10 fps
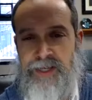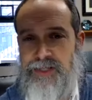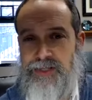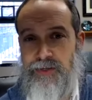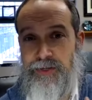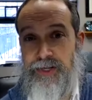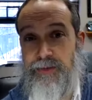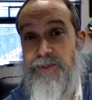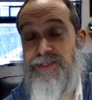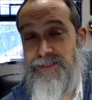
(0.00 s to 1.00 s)
so in other
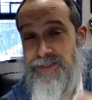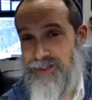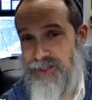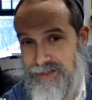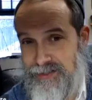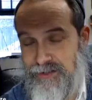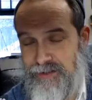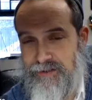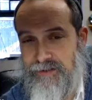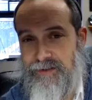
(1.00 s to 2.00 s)
words there's digesting